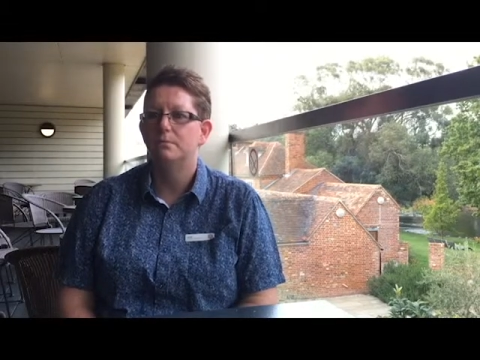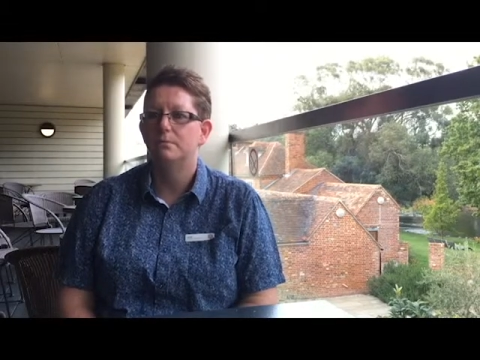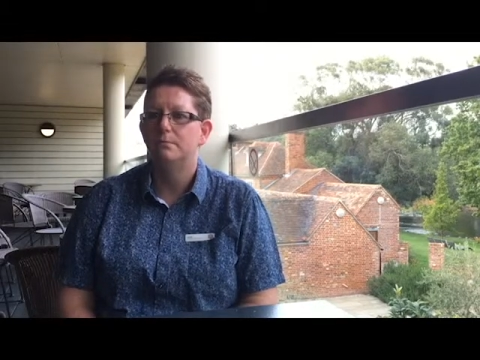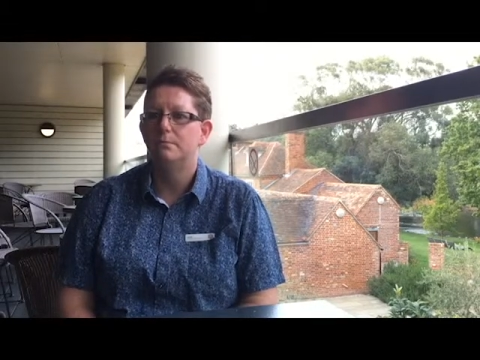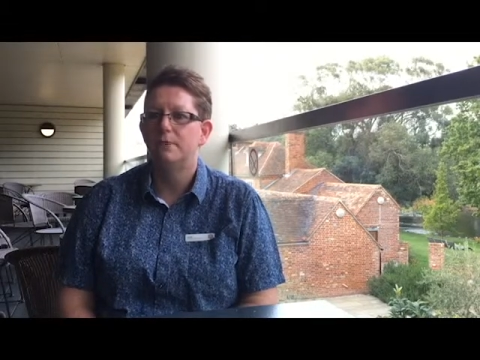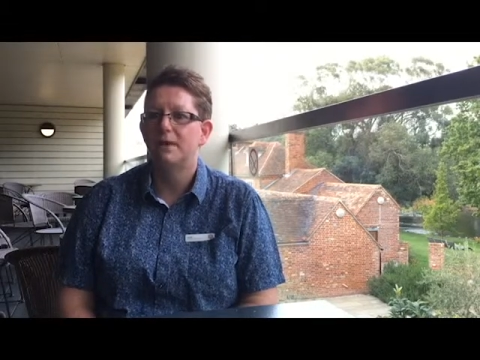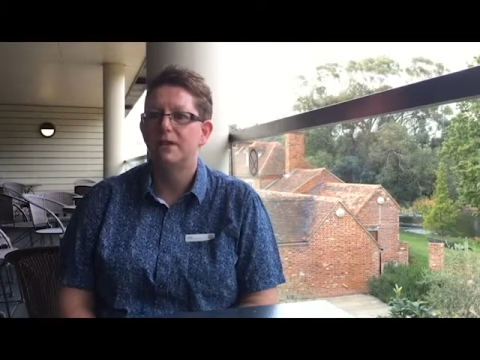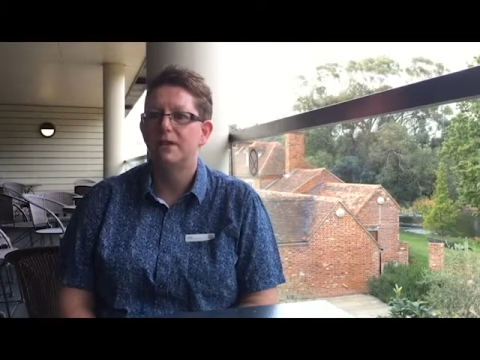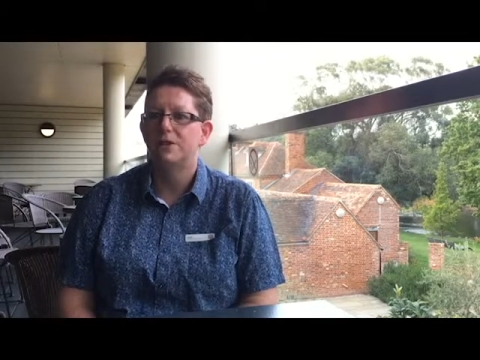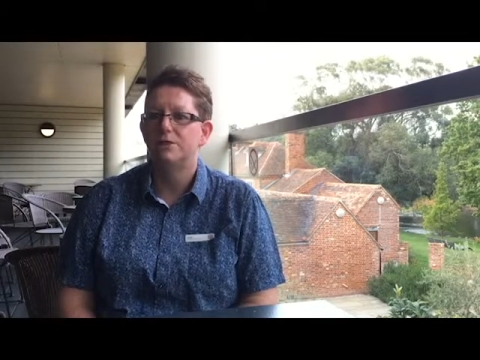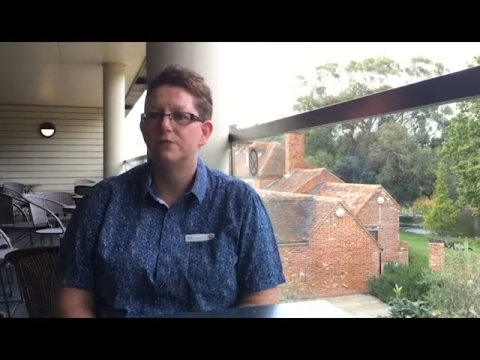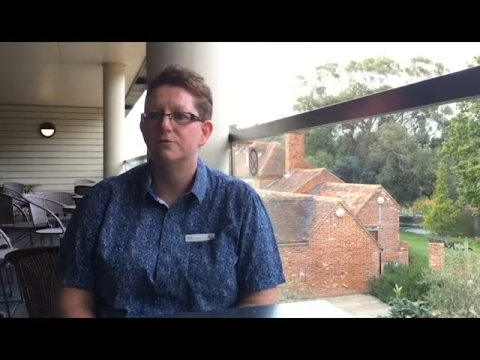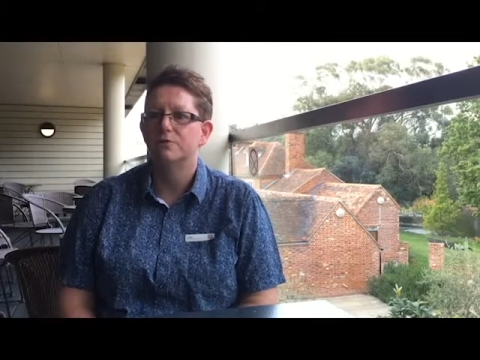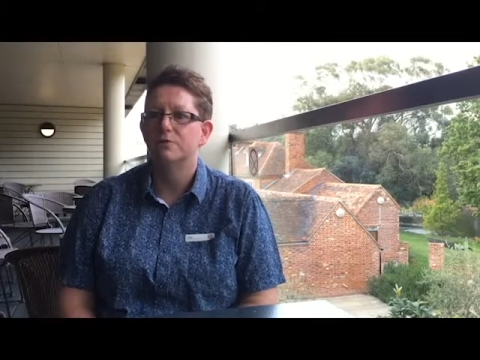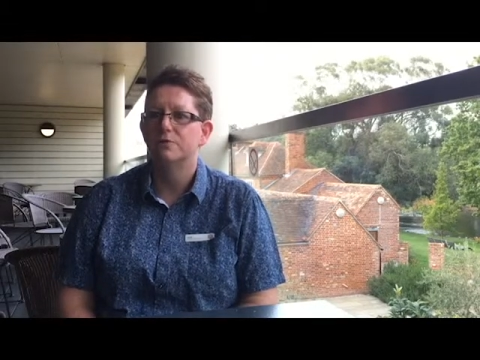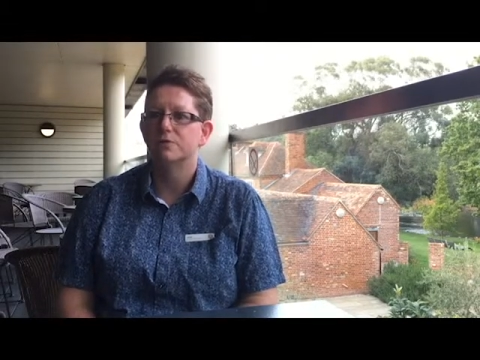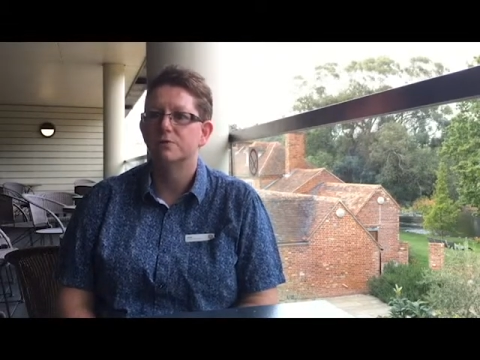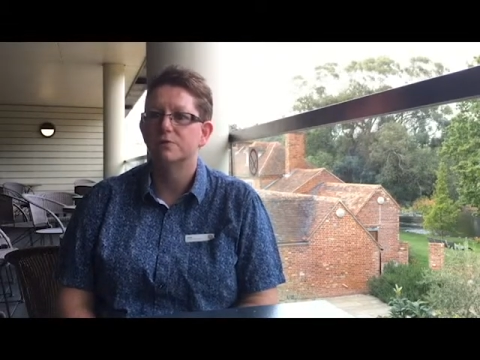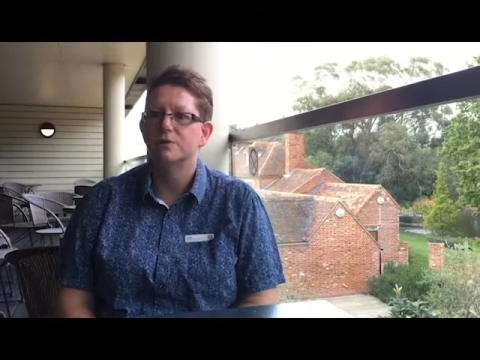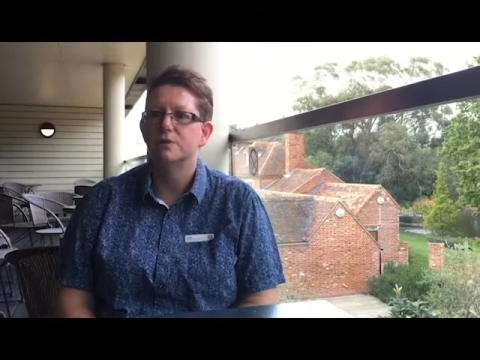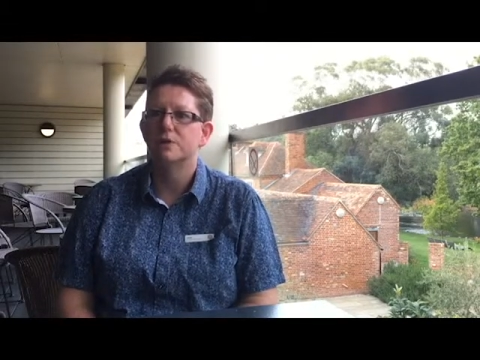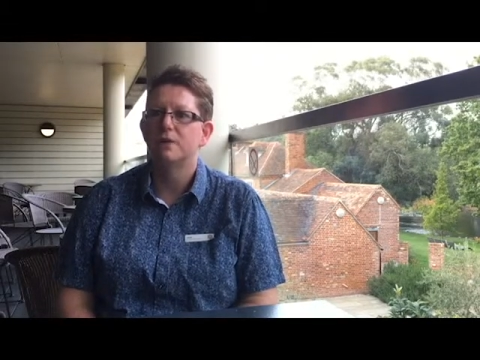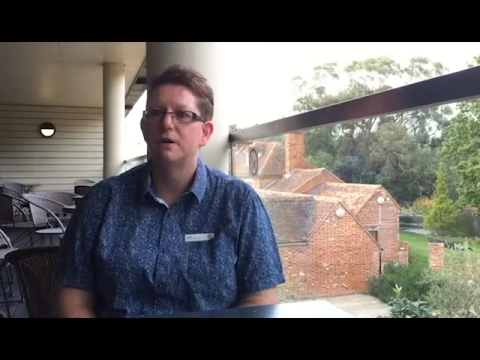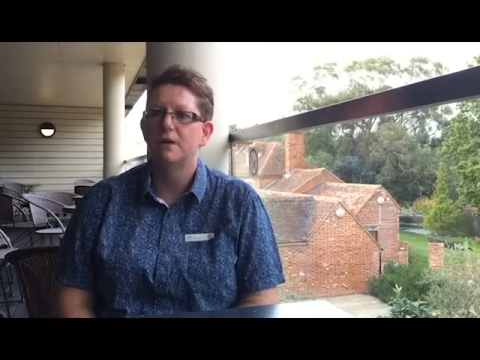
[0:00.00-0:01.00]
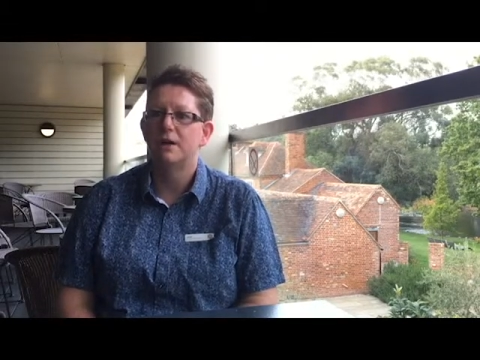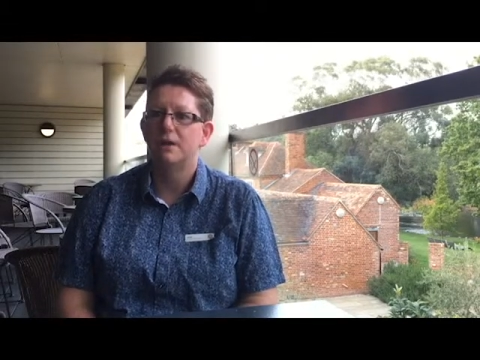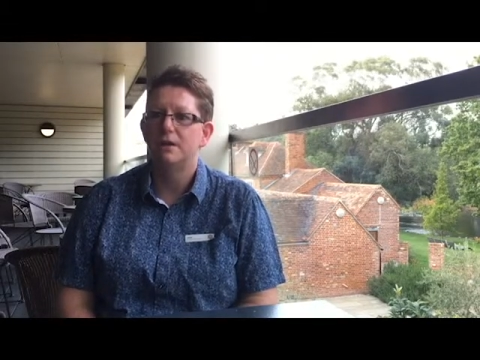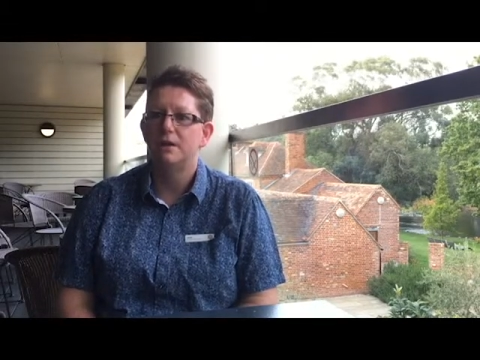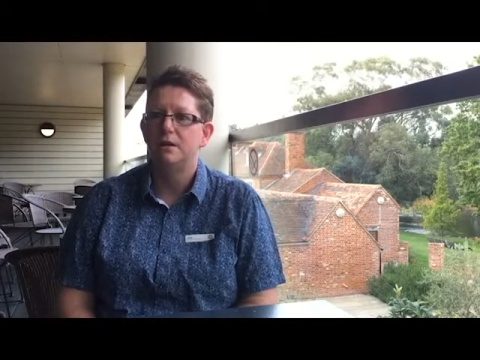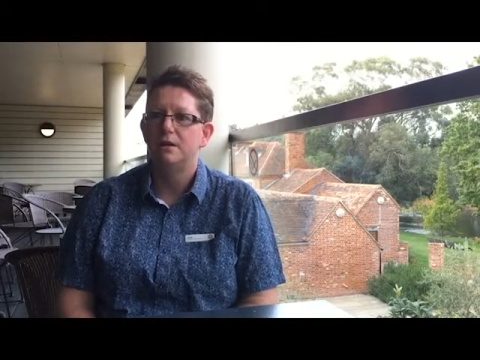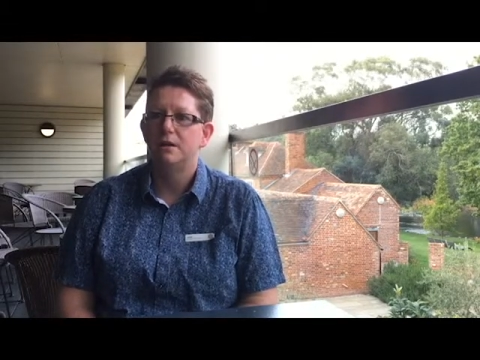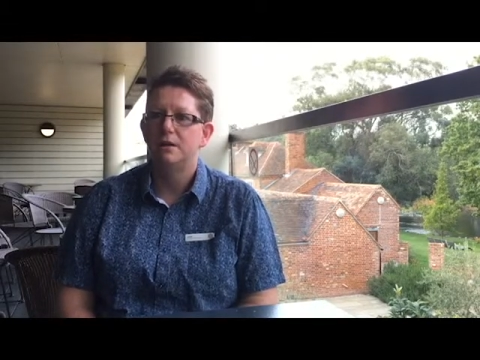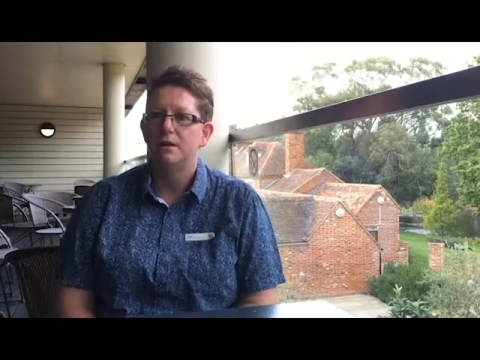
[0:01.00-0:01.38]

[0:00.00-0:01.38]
manager on site,